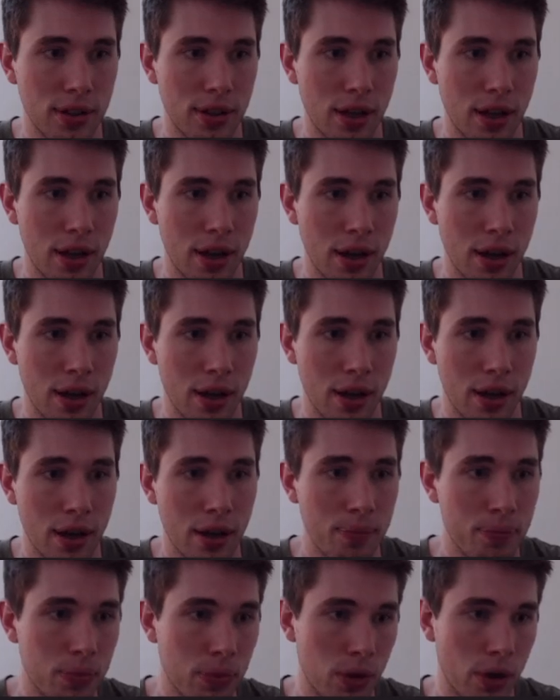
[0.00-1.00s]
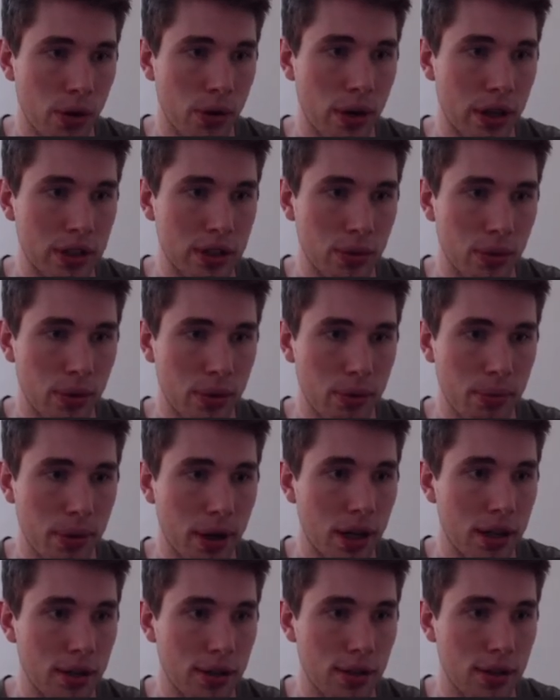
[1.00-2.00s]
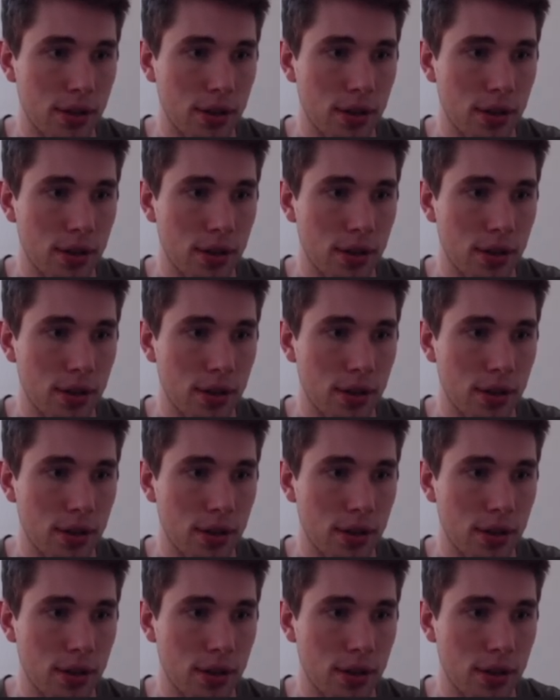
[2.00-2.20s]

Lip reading: actually what we might do,